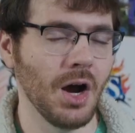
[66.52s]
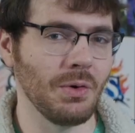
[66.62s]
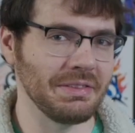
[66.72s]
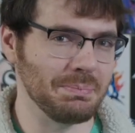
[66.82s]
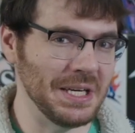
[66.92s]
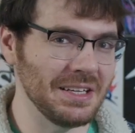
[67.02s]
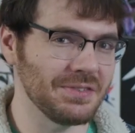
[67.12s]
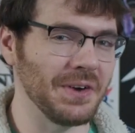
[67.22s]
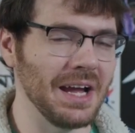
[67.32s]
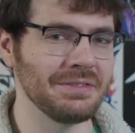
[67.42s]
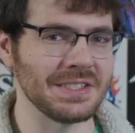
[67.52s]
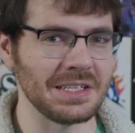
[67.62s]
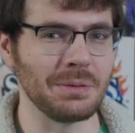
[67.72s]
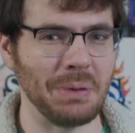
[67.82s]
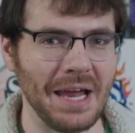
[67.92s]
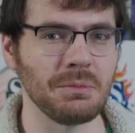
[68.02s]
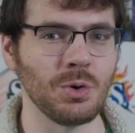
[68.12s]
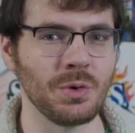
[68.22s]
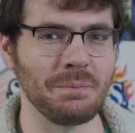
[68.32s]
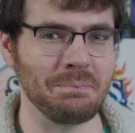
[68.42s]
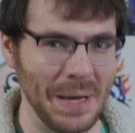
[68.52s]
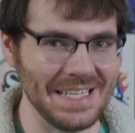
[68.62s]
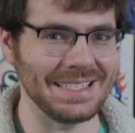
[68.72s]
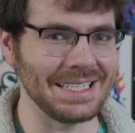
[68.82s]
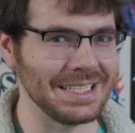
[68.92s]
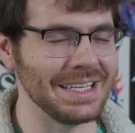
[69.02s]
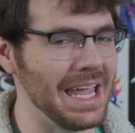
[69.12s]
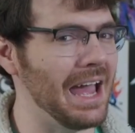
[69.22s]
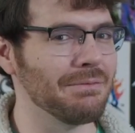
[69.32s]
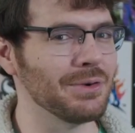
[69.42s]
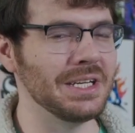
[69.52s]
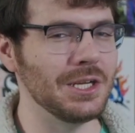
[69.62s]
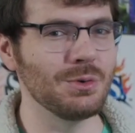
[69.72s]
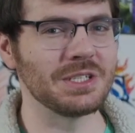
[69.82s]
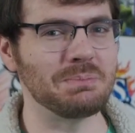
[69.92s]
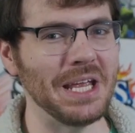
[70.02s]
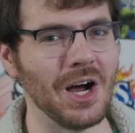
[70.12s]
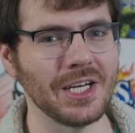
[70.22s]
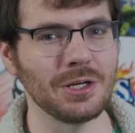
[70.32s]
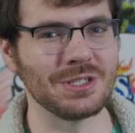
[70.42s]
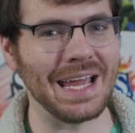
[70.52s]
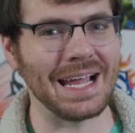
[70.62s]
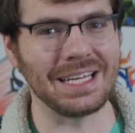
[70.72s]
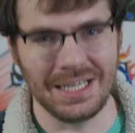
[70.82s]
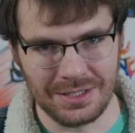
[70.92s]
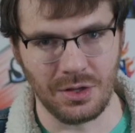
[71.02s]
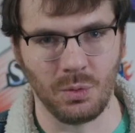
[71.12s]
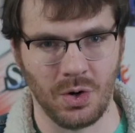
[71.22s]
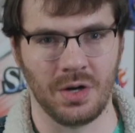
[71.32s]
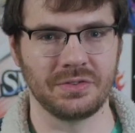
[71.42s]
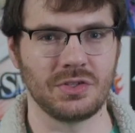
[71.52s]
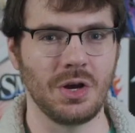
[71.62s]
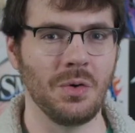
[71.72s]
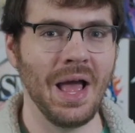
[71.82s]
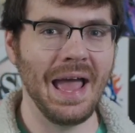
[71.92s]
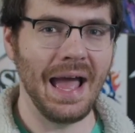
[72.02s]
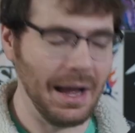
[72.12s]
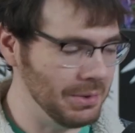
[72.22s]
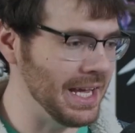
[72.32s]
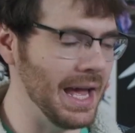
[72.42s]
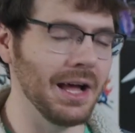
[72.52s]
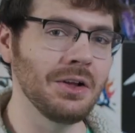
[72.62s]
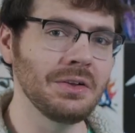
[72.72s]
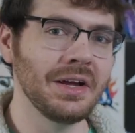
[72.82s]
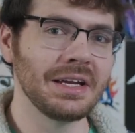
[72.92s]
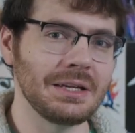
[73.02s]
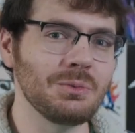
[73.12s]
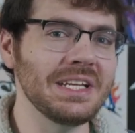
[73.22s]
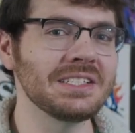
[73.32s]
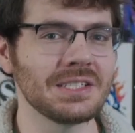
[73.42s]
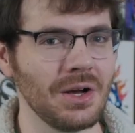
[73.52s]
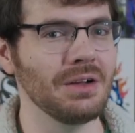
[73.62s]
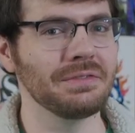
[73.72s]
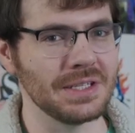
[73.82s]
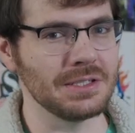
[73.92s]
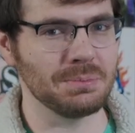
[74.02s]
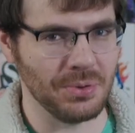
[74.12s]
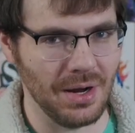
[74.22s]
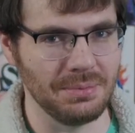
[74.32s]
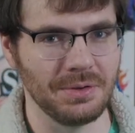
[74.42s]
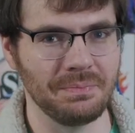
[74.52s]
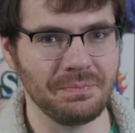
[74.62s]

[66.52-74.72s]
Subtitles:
Oh, and the PS5 is incompatible with basically every USB audio DAC in the world. So how in the hell can we solve this problem?